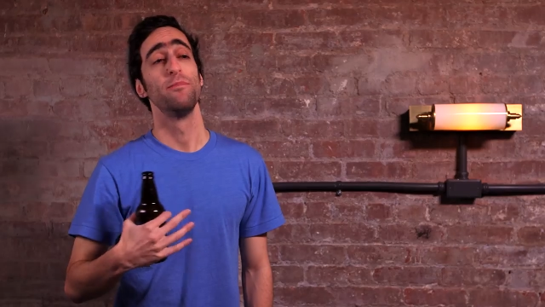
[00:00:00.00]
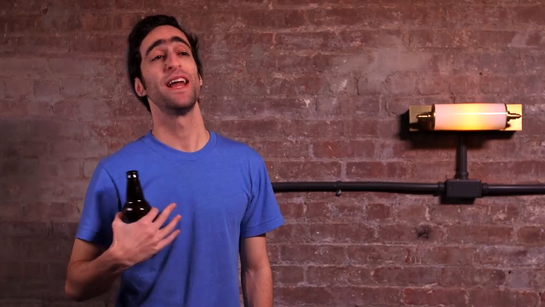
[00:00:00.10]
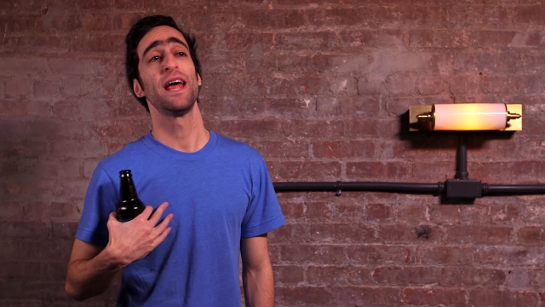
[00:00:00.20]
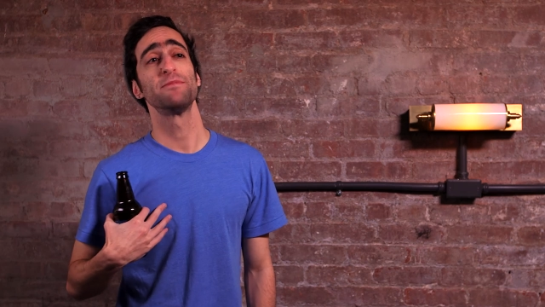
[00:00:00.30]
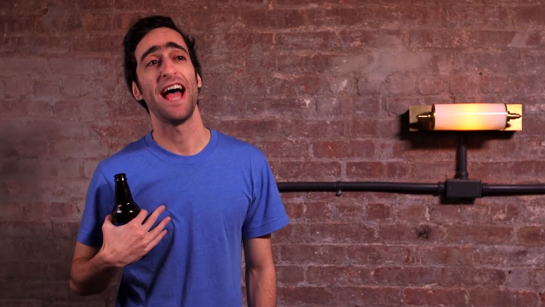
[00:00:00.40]

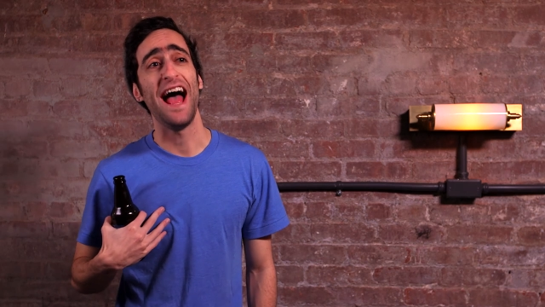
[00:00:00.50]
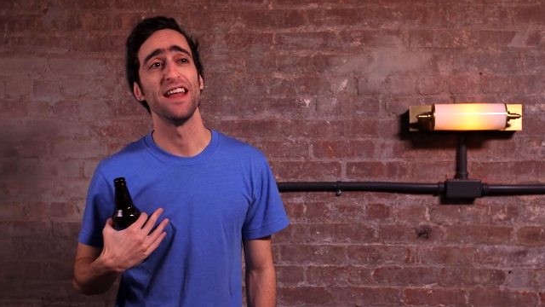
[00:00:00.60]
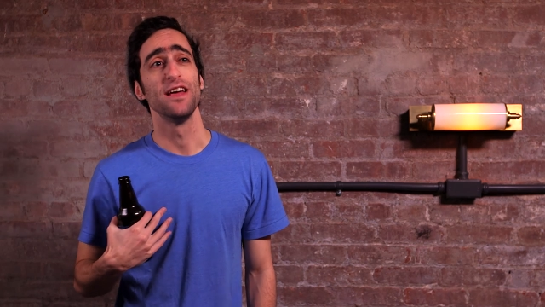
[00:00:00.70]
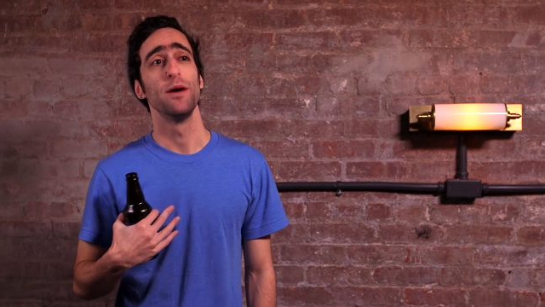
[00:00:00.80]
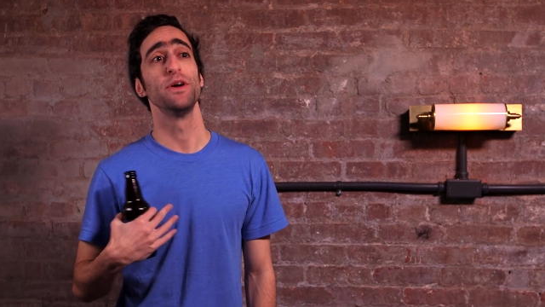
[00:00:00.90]
My name's
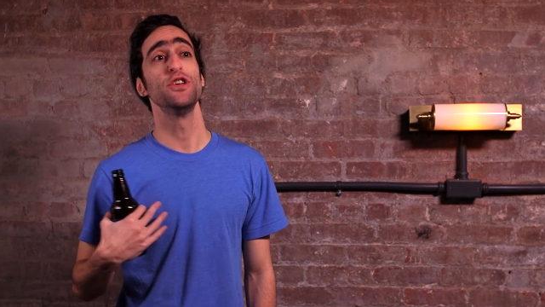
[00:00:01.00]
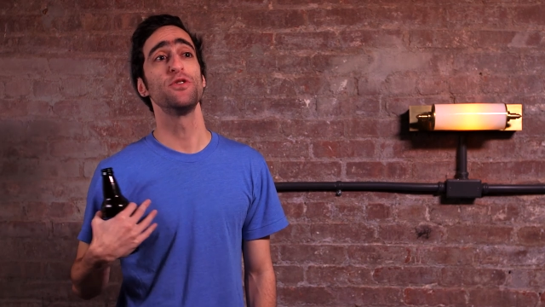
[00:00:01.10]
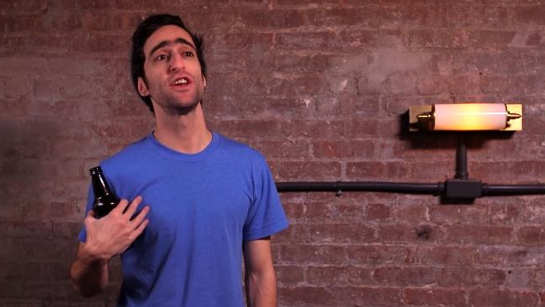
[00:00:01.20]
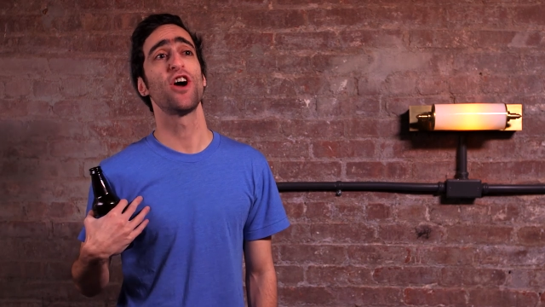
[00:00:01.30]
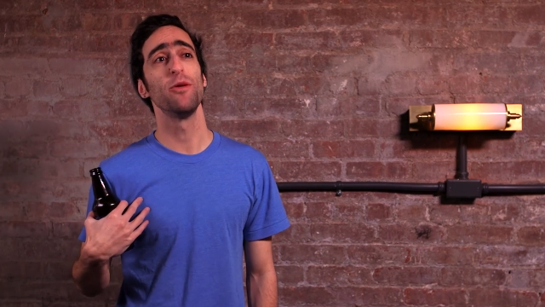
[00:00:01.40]
Hat, but you
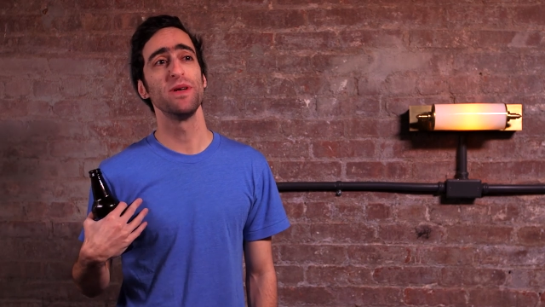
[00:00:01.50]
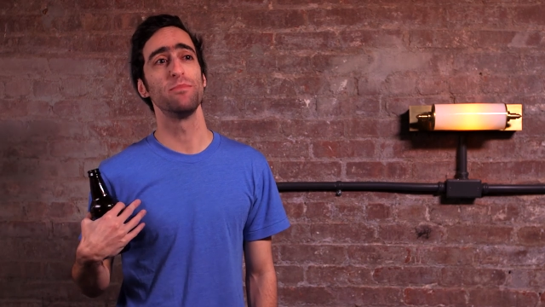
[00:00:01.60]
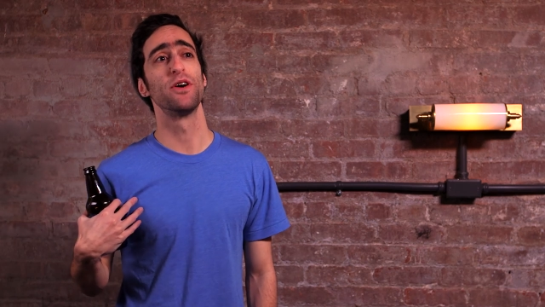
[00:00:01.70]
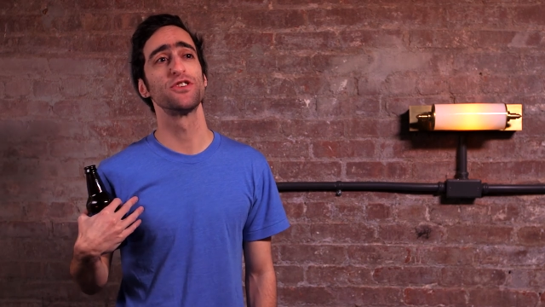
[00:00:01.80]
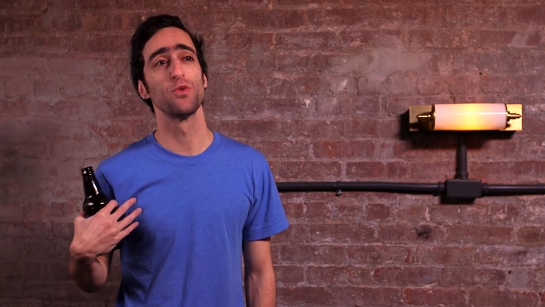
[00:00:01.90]
can call me
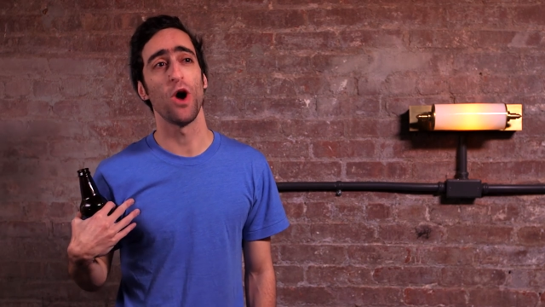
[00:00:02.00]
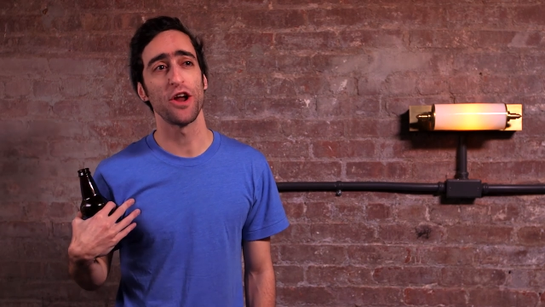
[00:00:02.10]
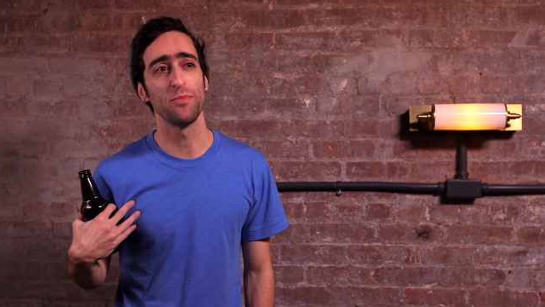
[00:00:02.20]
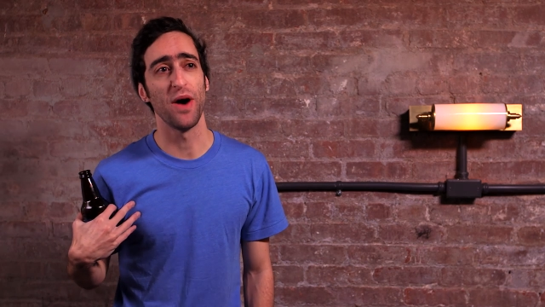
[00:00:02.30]
Burst Water